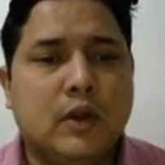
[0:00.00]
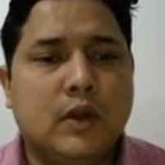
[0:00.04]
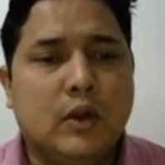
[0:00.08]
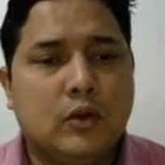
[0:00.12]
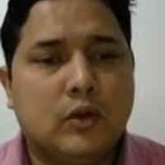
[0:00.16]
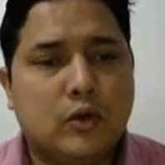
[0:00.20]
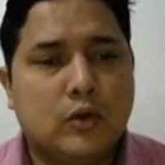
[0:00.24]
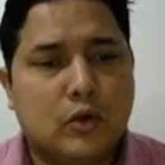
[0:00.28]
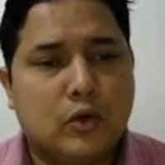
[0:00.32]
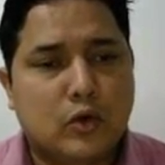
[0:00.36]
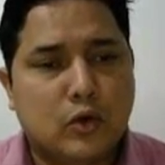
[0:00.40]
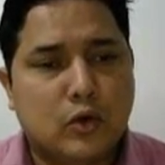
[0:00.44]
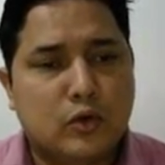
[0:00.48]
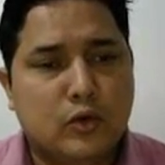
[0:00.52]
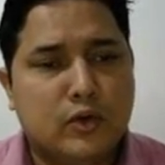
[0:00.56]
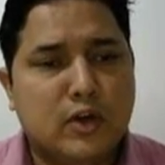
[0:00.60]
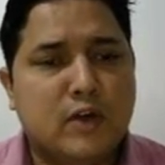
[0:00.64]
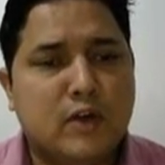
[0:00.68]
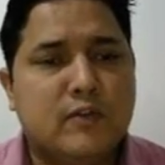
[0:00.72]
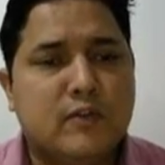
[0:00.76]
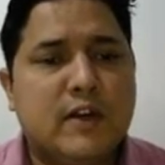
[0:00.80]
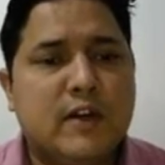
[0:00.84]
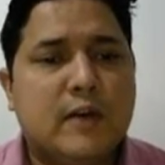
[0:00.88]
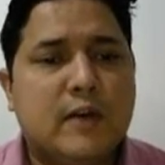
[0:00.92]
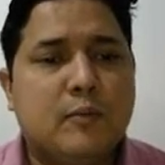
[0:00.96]
So closing
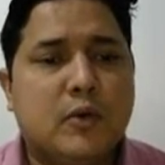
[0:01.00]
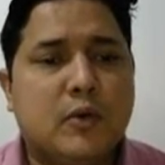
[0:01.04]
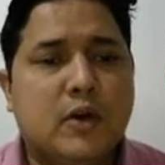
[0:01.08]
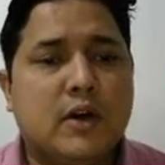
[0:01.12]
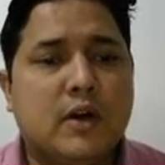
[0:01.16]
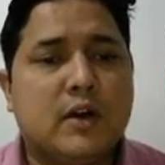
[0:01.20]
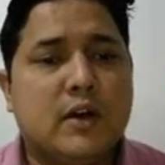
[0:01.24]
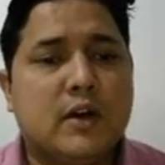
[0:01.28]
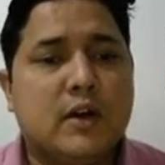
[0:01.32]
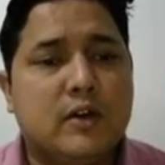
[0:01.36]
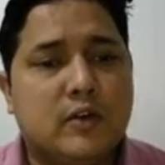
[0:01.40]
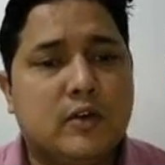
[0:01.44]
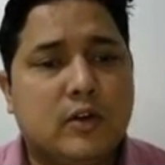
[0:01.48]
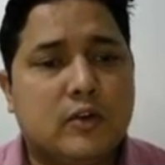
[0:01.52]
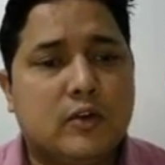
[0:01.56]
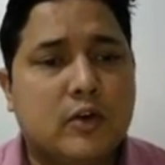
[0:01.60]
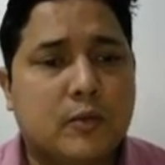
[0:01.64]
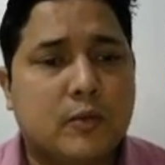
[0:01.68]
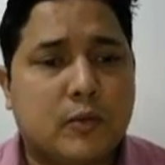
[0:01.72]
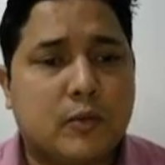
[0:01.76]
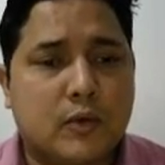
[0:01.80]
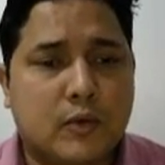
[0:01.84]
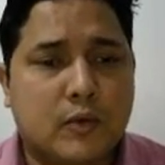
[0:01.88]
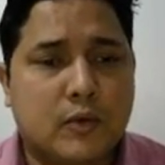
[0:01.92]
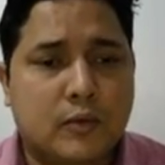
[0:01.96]
of that product is also
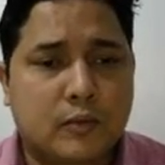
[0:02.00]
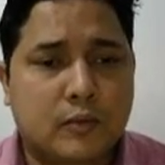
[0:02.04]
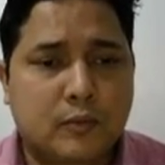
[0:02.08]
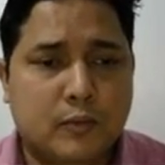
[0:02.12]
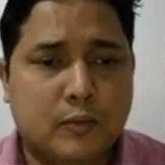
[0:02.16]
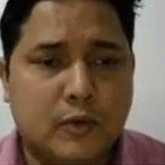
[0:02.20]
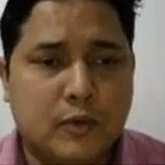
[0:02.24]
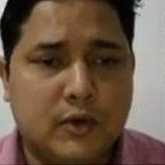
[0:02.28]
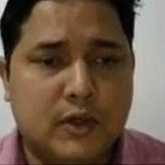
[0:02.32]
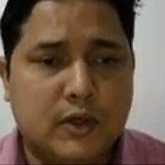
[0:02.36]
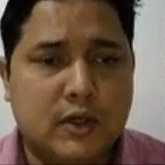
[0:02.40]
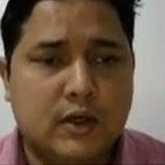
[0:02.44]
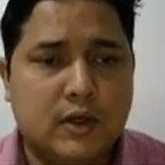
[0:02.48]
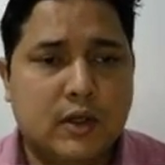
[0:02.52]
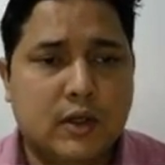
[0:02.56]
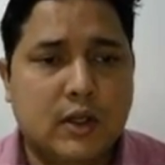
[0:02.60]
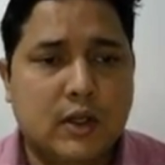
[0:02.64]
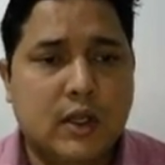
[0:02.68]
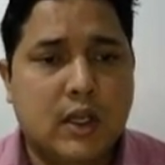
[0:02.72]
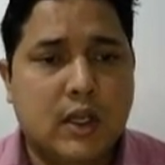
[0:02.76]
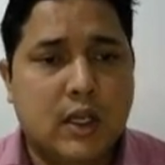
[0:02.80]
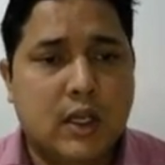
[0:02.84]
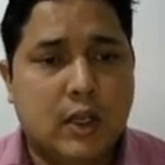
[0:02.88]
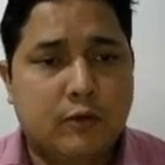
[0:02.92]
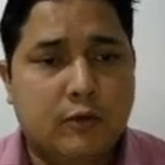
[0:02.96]
a project.
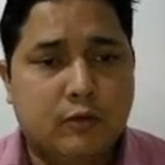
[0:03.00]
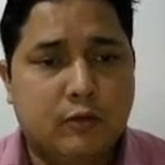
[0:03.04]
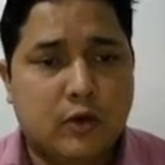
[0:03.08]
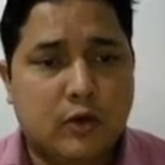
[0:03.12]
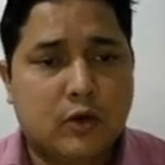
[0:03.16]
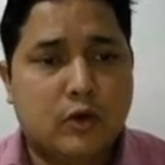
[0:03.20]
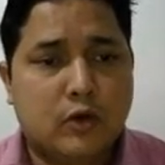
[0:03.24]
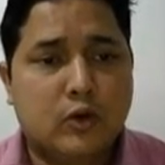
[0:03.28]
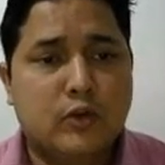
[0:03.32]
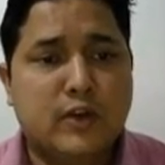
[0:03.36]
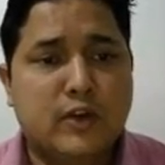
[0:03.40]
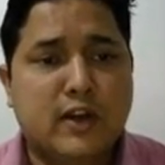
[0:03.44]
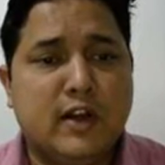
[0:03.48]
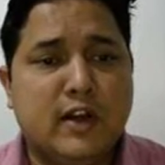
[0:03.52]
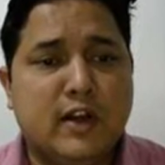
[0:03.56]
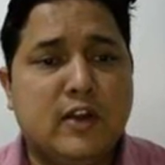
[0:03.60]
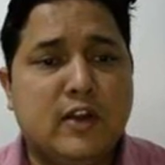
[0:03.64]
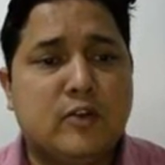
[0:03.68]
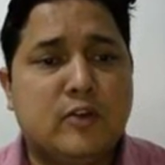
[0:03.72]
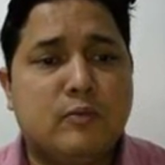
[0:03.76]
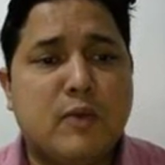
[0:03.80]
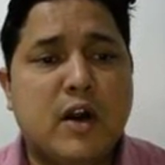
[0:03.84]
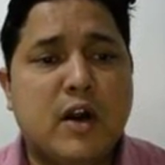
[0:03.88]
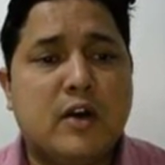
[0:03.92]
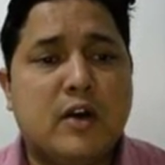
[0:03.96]
If you are closing in a
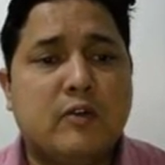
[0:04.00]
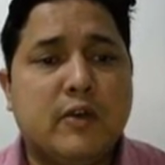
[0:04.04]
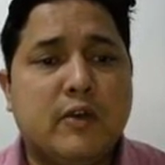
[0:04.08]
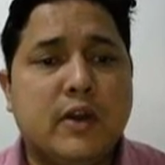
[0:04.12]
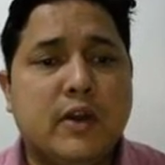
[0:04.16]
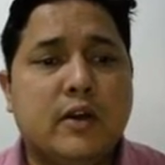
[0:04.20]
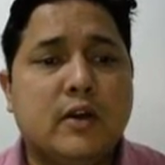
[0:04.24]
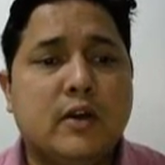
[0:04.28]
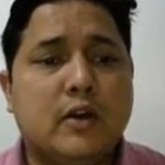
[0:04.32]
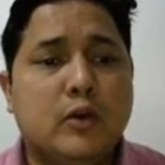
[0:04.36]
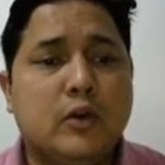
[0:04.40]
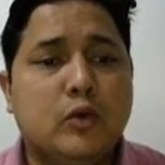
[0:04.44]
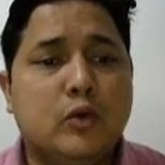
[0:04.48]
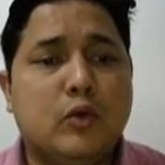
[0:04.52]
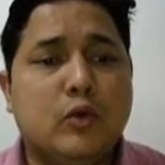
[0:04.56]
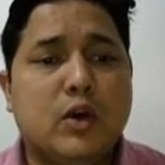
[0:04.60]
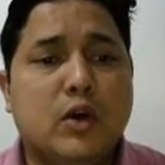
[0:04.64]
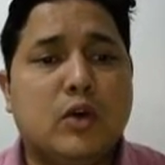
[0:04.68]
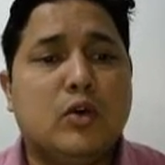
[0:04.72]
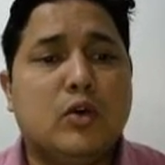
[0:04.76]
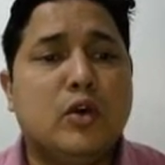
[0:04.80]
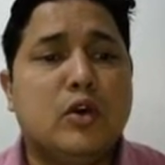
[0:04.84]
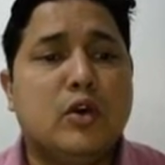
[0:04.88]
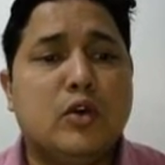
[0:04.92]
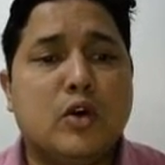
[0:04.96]
smart way, you are
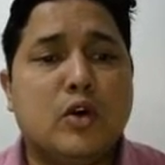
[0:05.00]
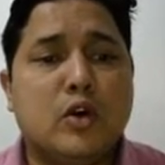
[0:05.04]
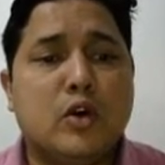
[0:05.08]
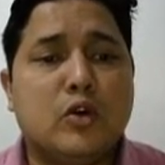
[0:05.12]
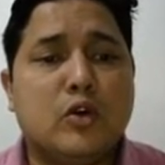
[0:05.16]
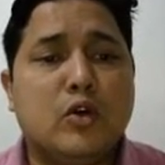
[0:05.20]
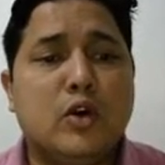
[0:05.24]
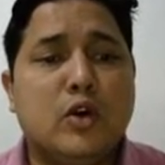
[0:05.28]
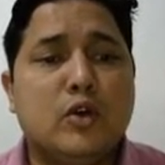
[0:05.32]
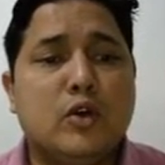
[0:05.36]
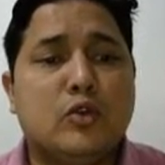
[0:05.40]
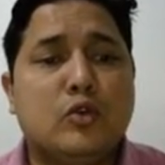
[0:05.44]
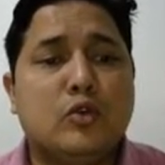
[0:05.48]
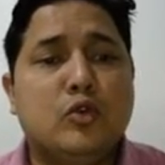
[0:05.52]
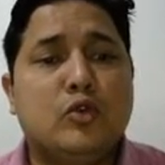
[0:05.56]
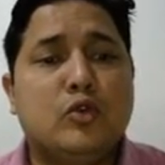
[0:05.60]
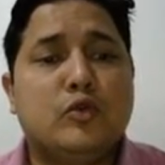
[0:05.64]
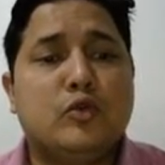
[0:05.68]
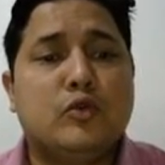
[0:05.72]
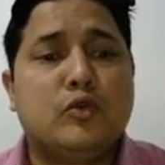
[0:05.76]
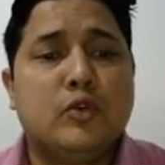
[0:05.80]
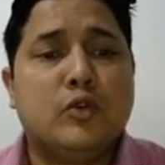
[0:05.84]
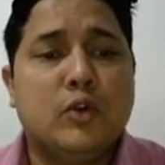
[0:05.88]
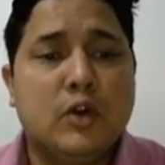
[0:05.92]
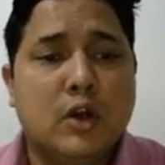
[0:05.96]
not going to
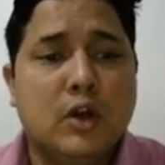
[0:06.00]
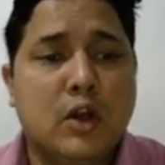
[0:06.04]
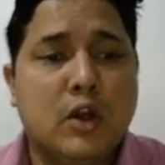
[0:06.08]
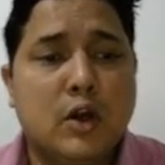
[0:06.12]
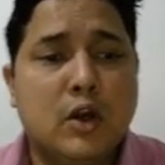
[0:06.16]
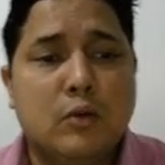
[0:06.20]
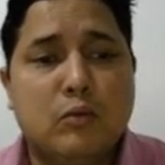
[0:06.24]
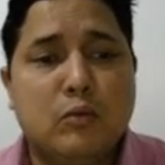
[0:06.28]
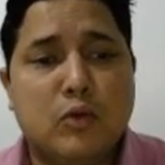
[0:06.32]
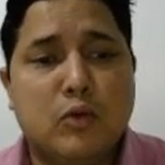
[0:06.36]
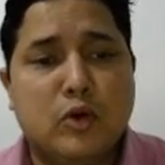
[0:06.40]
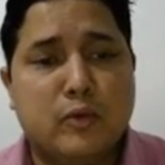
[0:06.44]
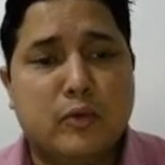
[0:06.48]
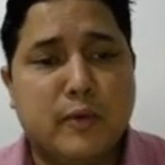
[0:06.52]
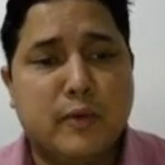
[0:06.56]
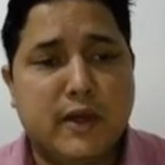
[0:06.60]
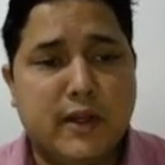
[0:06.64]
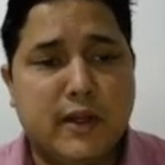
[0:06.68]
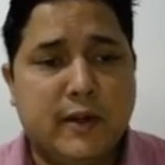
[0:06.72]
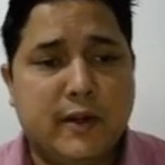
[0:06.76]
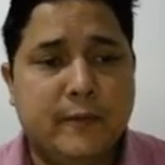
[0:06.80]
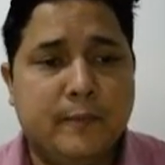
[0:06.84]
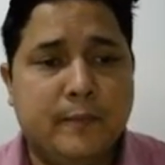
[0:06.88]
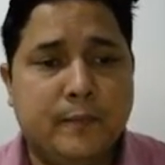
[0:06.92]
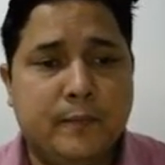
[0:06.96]
lose more
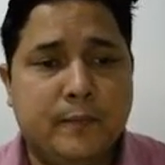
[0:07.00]
money.